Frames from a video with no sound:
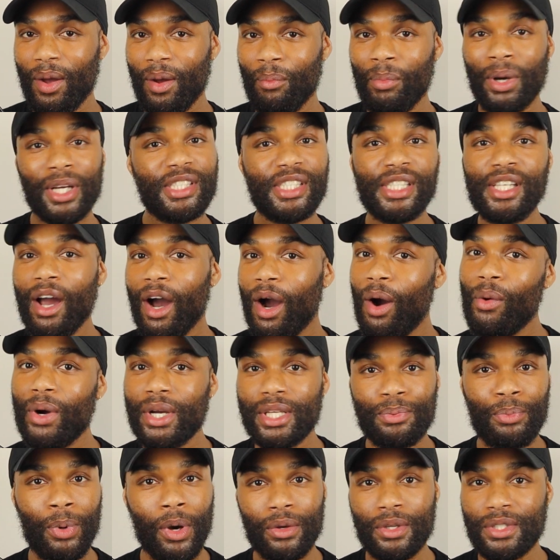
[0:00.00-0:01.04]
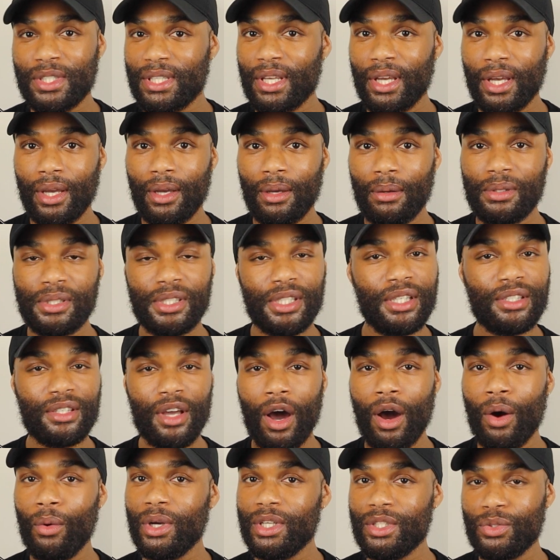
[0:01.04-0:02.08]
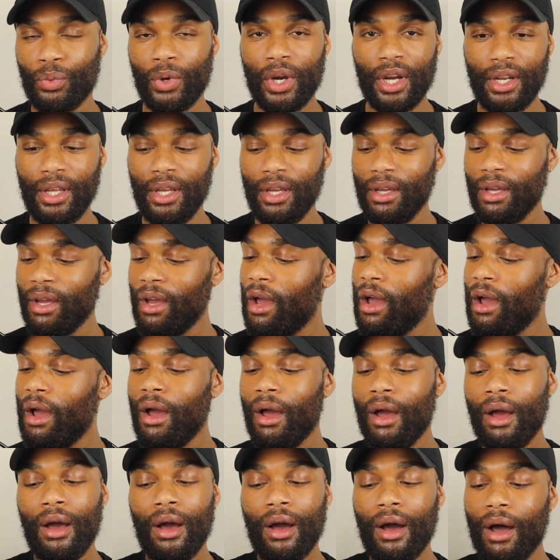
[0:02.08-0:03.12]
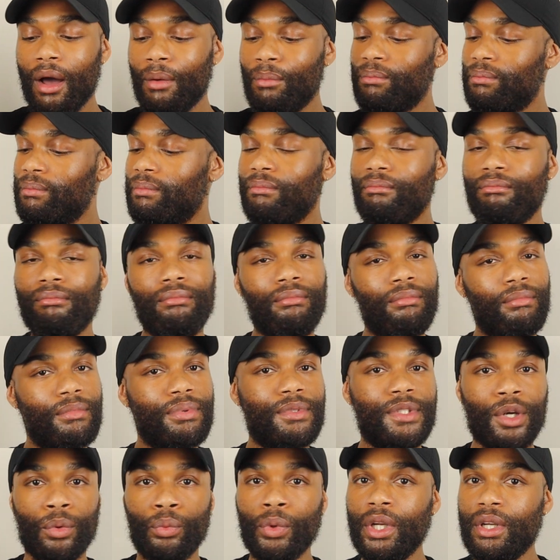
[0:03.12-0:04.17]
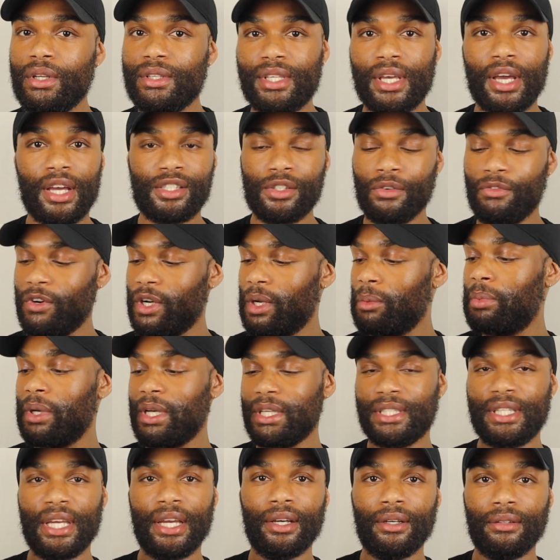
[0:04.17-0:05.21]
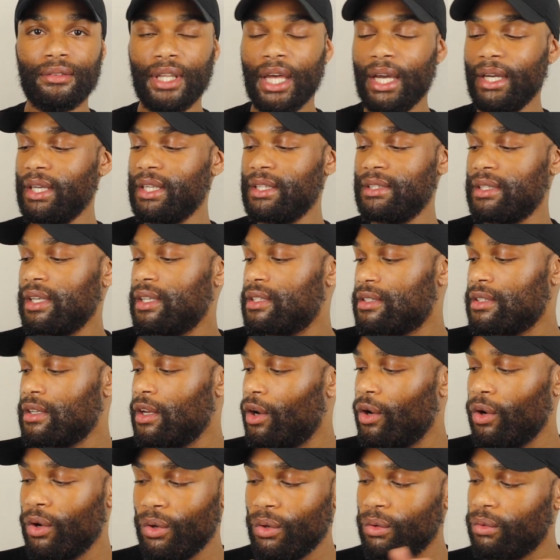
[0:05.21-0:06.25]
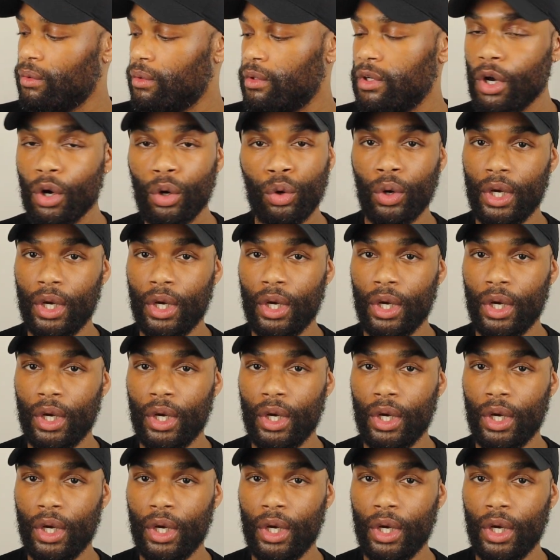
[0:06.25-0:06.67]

but she always she's always ready. Serena Satchel for the bust down. Like it's no